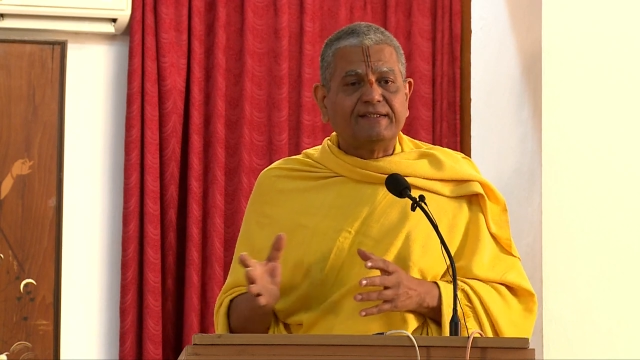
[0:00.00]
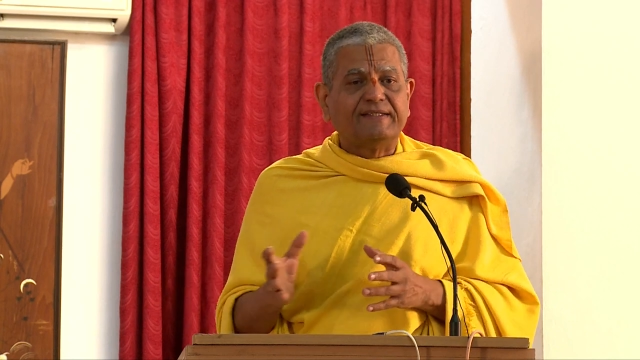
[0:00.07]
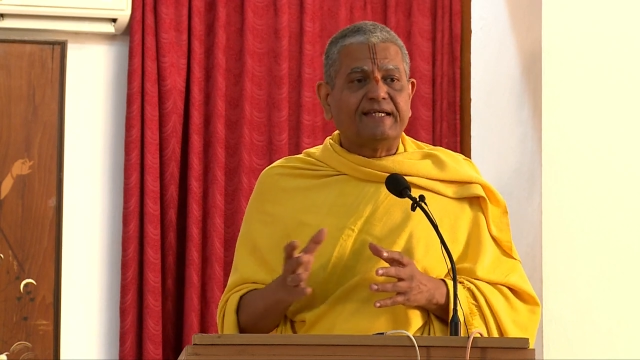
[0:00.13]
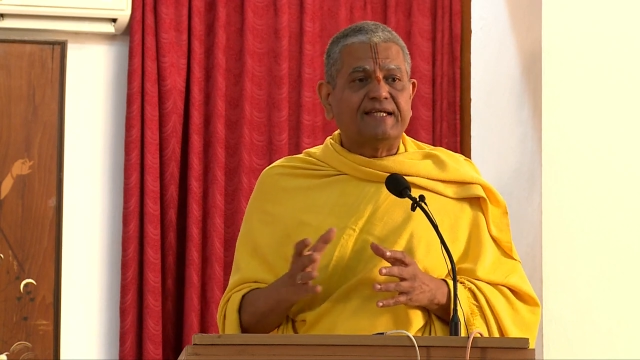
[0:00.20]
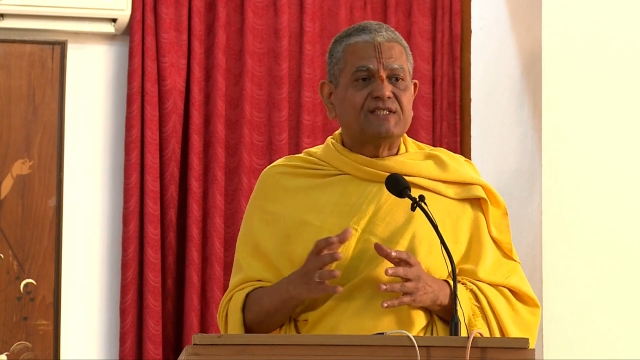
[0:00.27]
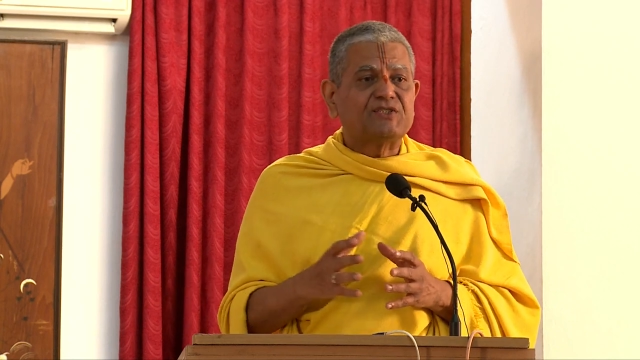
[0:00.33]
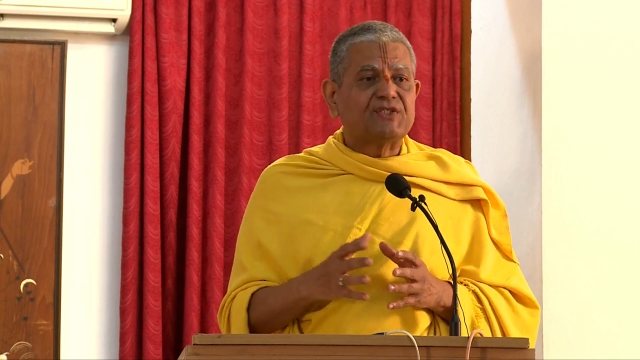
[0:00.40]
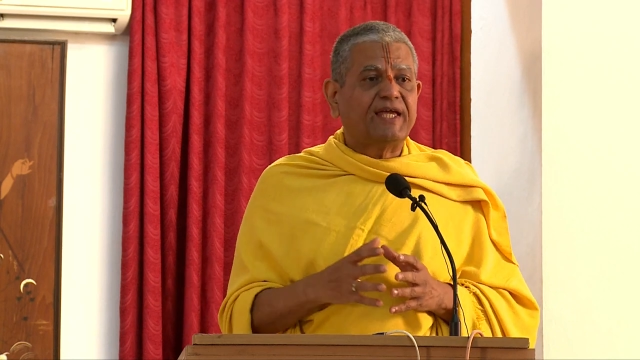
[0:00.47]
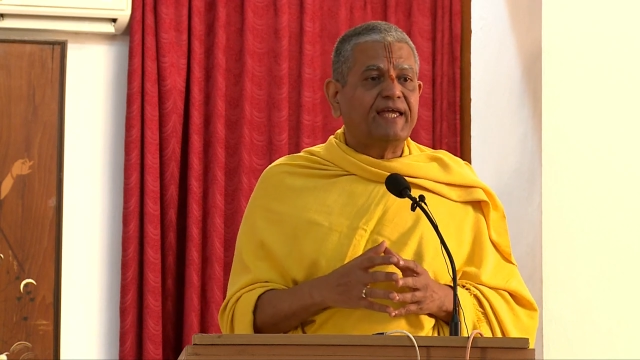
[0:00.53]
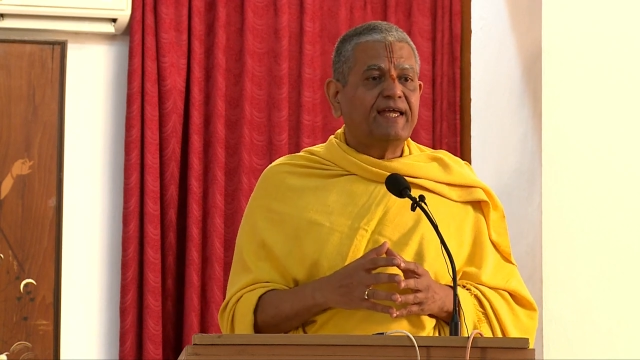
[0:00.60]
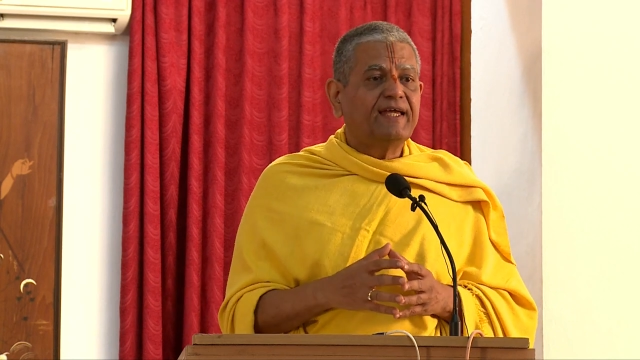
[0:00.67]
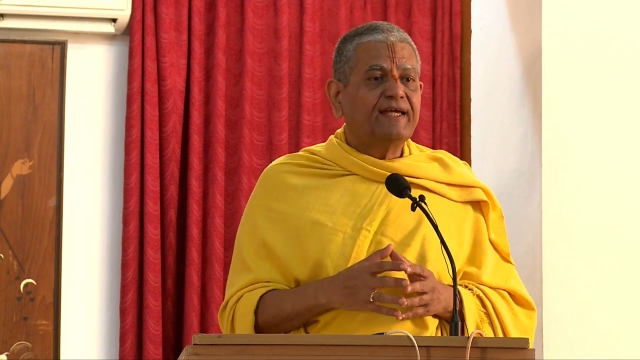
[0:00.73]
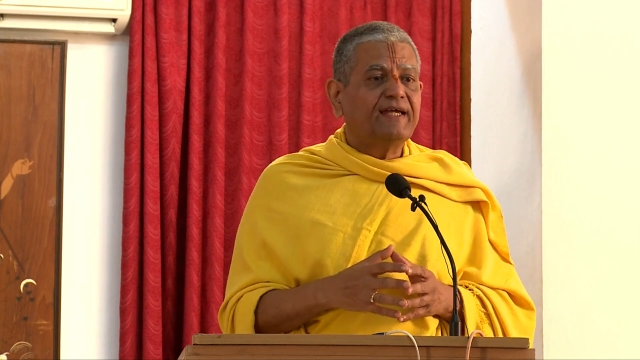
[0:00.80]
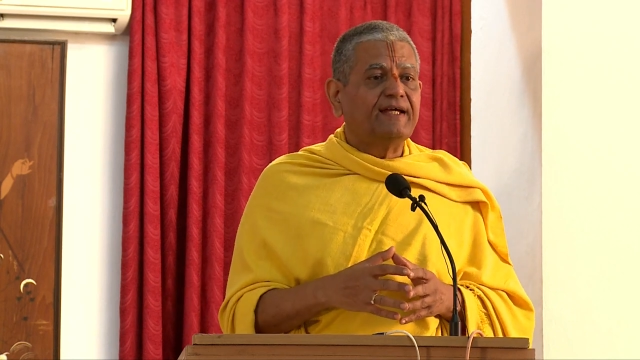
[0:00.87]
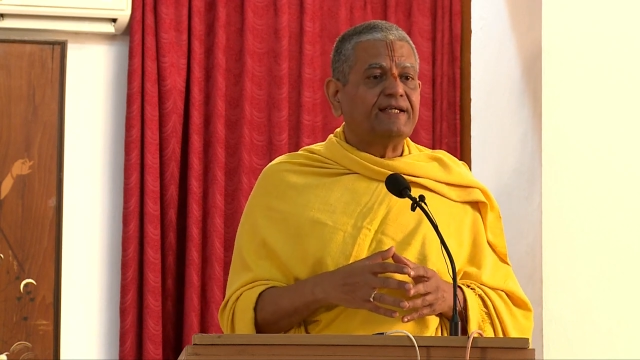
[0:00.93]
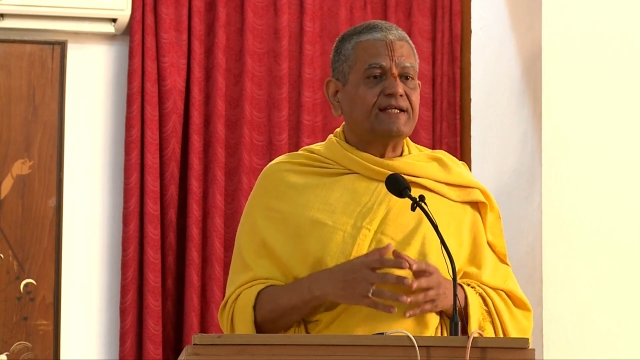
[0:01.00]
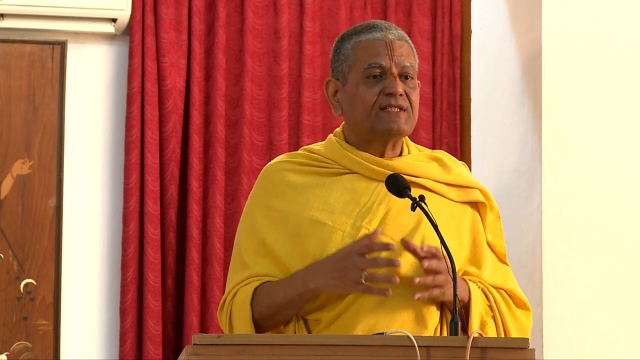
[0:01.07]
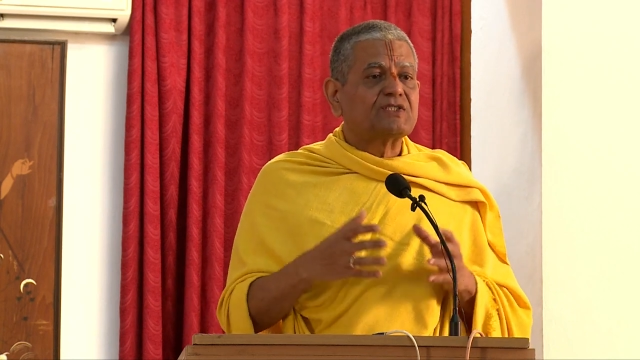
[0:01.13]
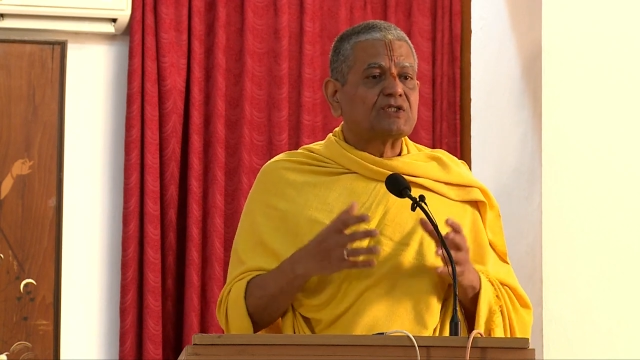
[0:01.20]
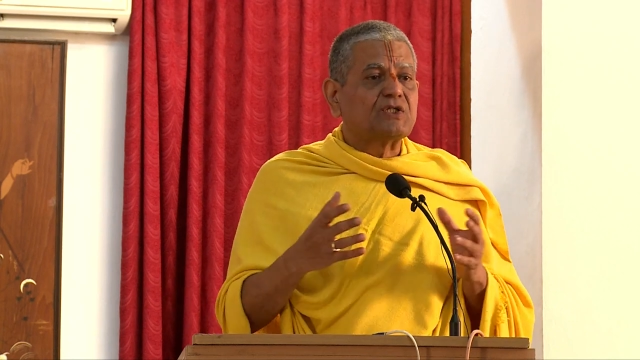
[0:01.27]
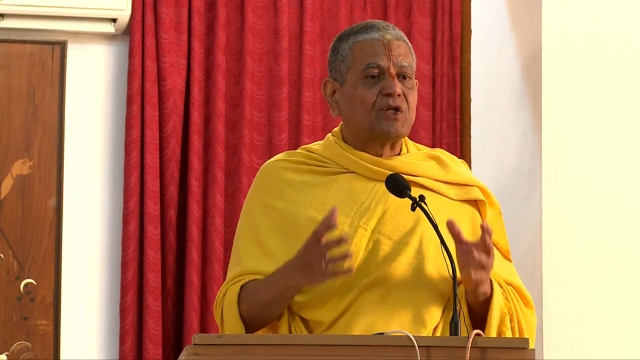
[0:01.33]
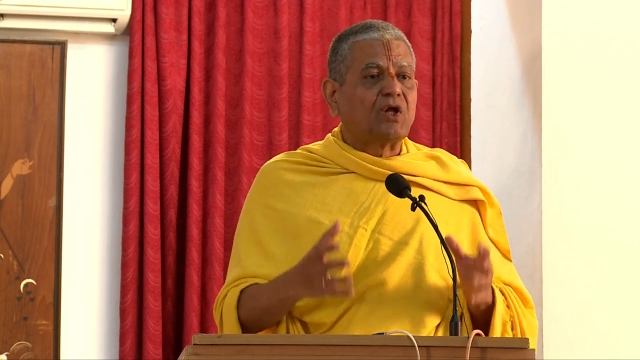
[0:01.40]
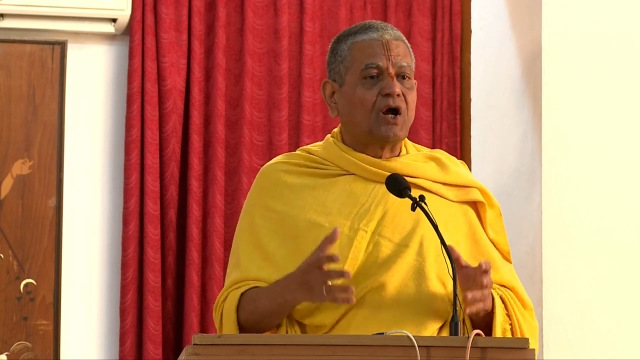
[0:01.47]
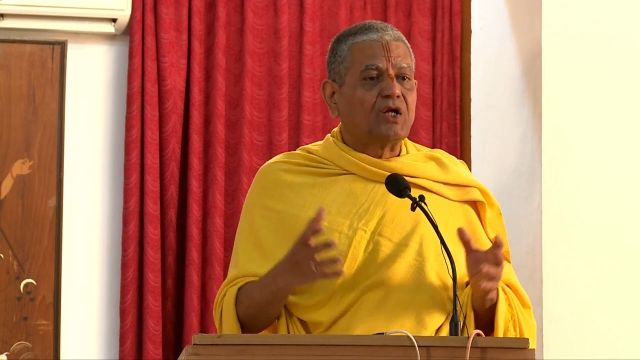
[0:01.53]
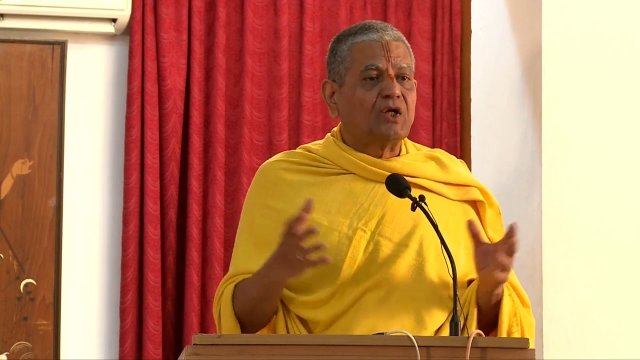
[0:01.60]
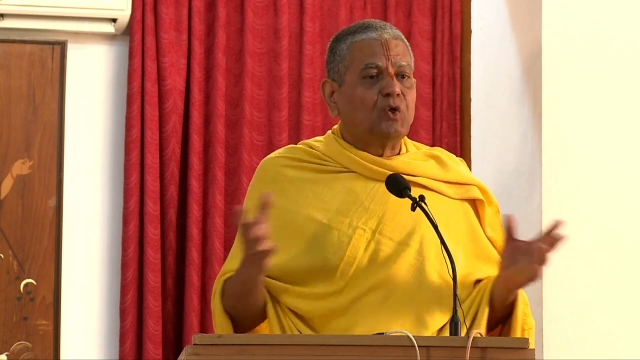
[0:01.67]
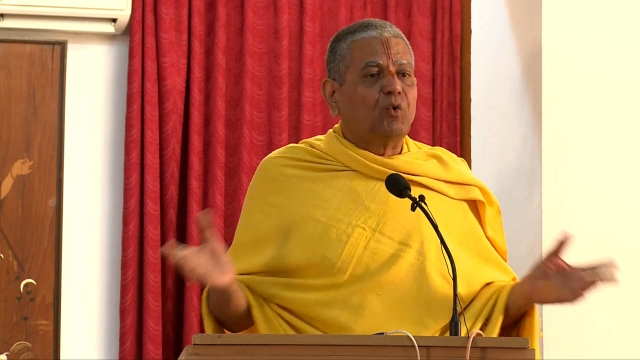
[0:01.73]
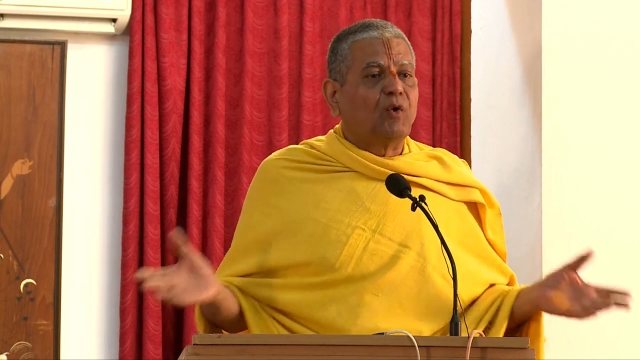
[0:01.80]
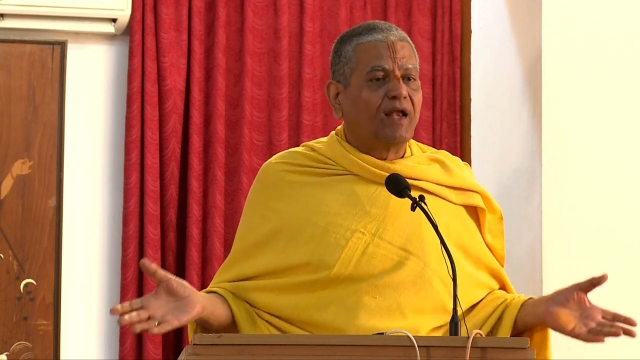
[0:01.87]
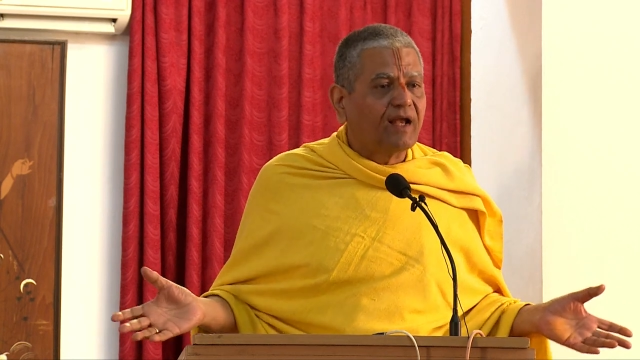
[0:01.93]
they say it is
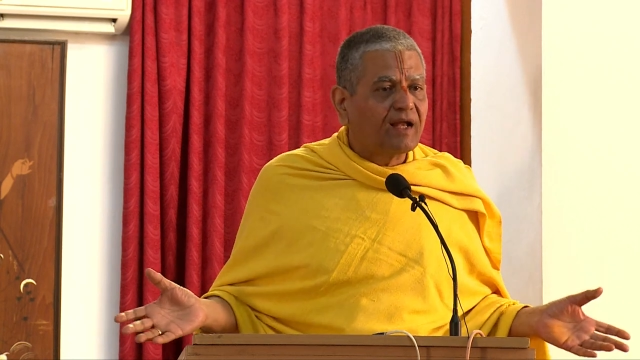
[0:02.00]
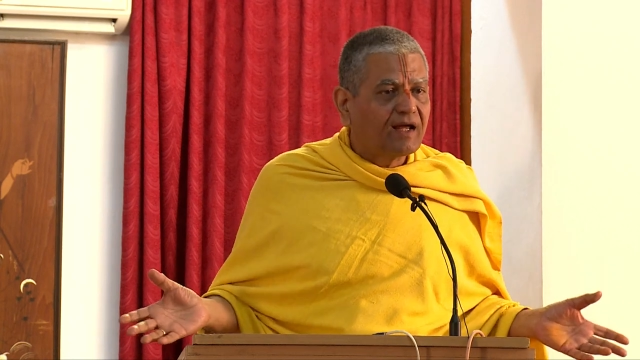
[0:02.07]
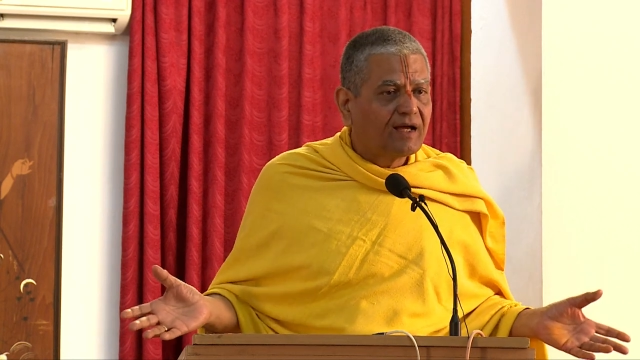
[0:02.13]
non-dual.